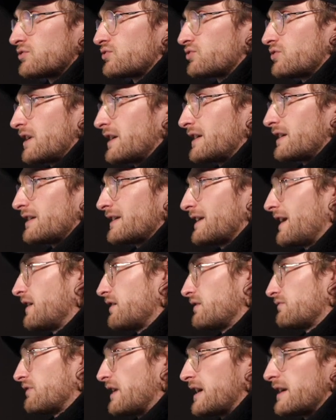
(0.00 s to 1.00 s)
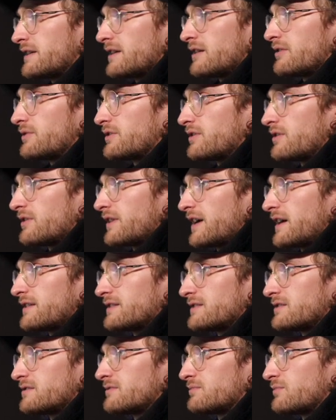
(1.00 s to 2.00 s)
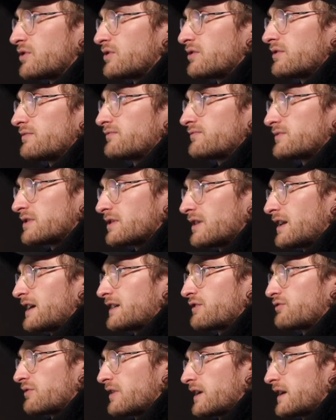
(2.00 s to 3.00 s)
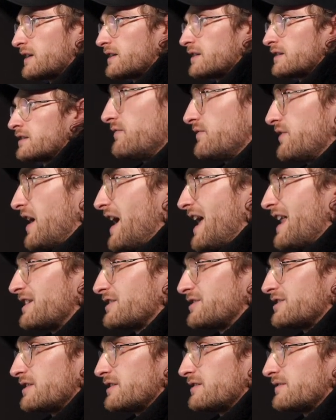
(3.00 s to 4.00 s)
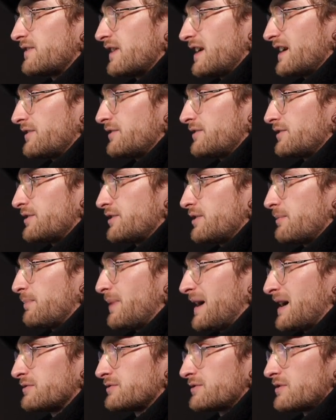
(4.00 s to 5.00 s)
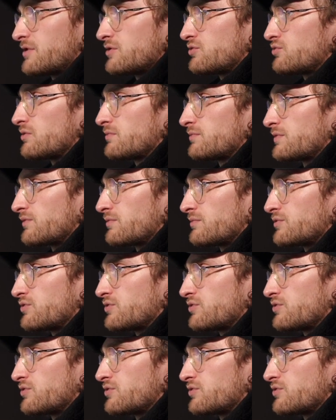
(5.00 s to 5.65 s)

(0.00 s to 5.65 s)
trying to get radio and all that. This is more to like create the energy of like the bounce of the drums from